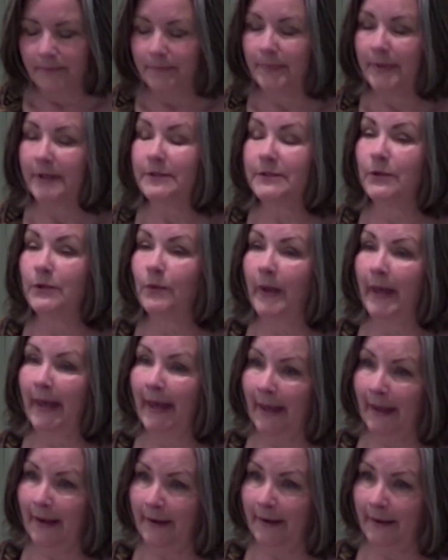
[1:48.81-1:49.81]
But to
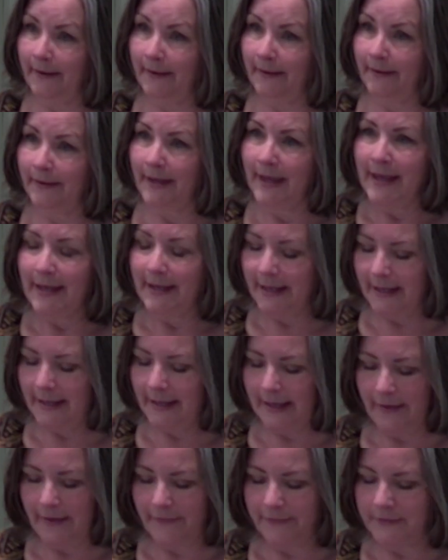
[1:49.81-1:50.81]
Hannah he
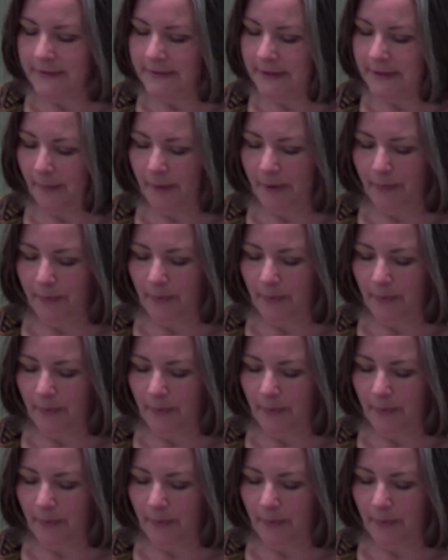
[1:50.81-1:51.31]
gave double